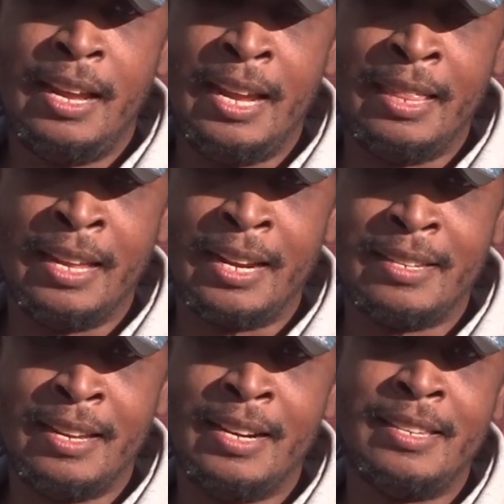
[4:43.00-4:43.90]
And like I
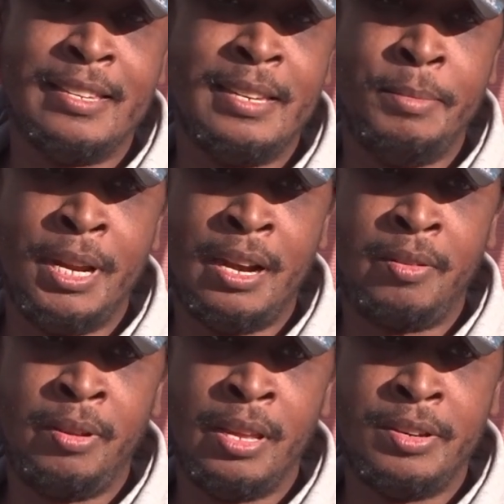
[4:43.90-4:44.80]
said, it's a
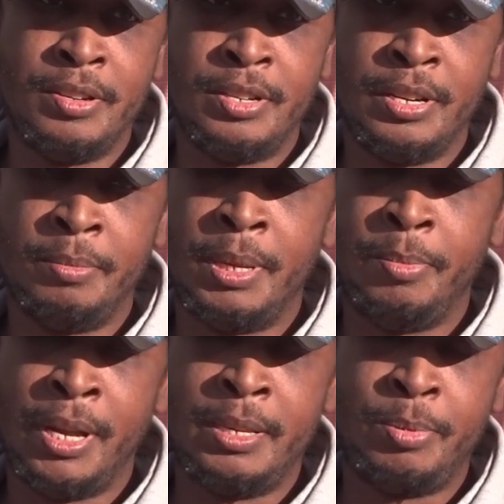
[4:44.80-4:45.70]
symbiotic relationship. The
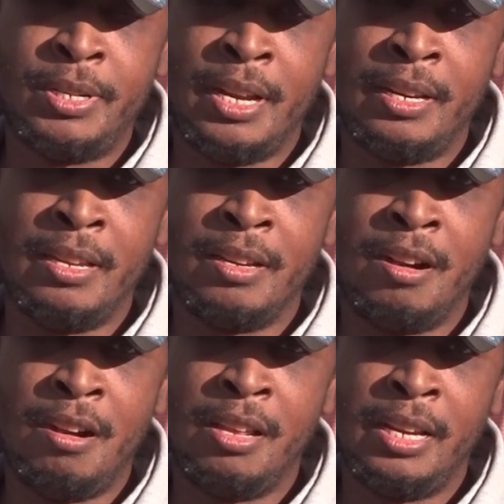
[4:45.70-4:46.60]
bed's protecting the
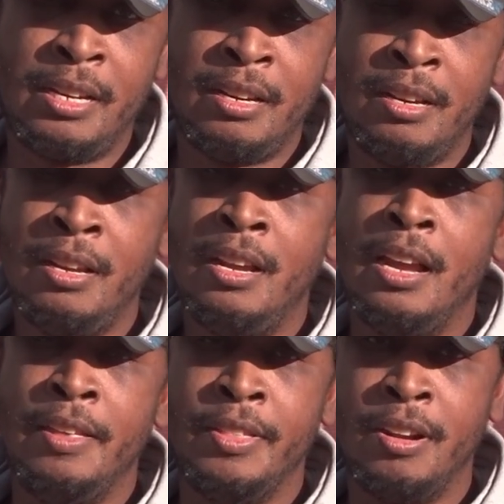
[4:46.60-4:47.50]
garlic
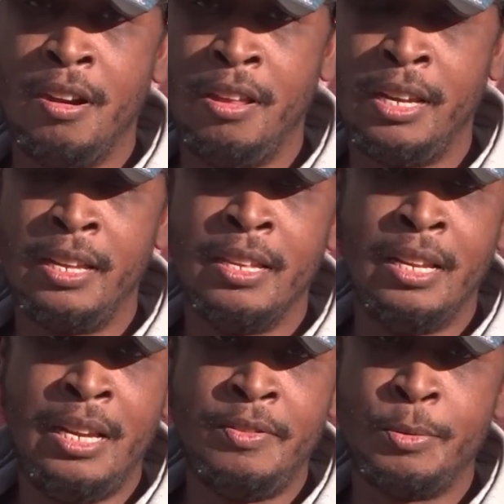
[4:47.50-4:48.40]
and the
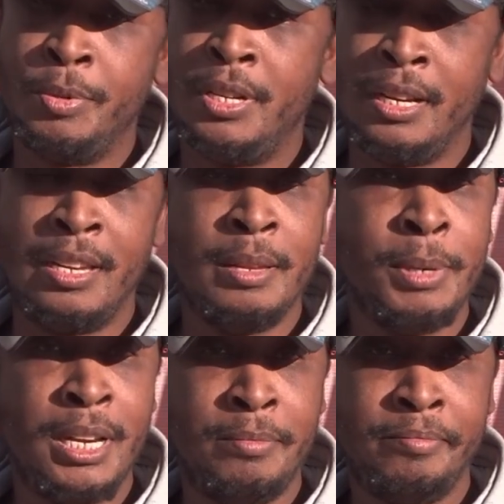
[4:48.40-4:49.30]
leaves are protecting the
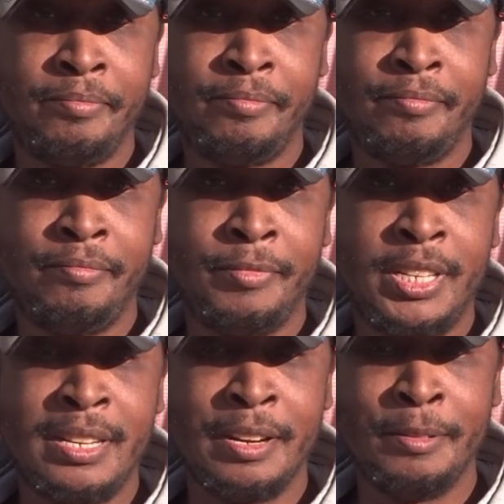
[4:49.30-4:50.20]
bed.
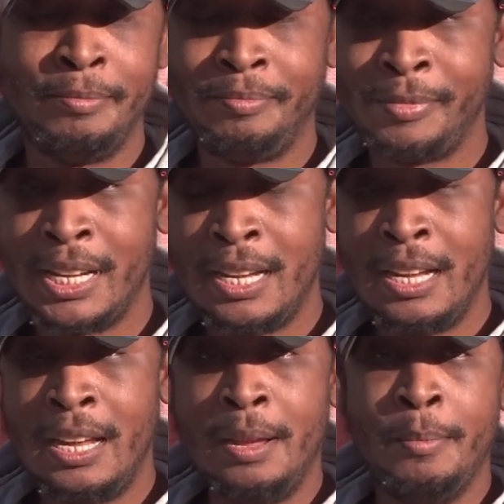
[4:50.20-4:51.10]
So
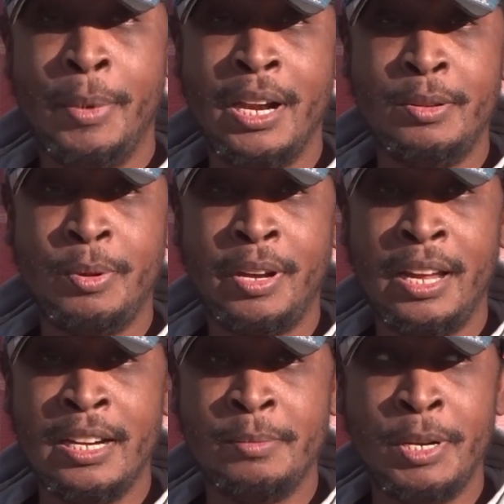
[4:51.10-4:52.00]
might as well
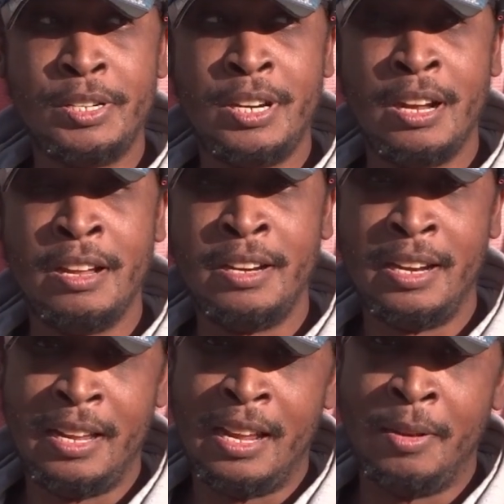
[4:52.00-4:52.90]
get as much
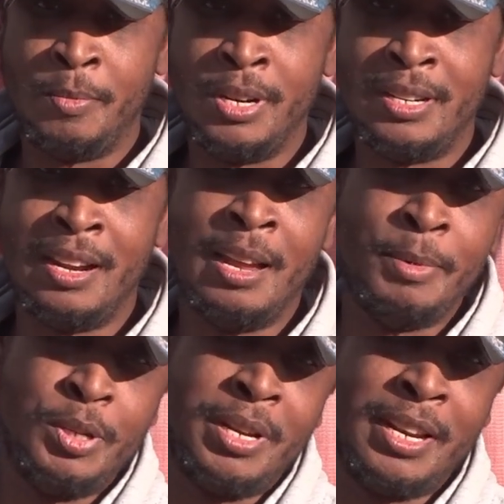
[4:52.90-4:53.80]
done at one time
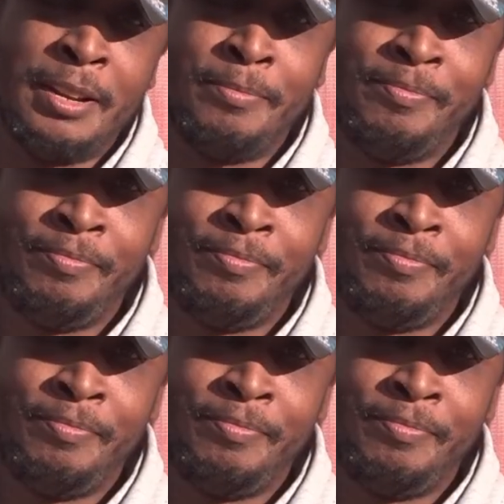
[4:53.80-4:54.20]
as you can.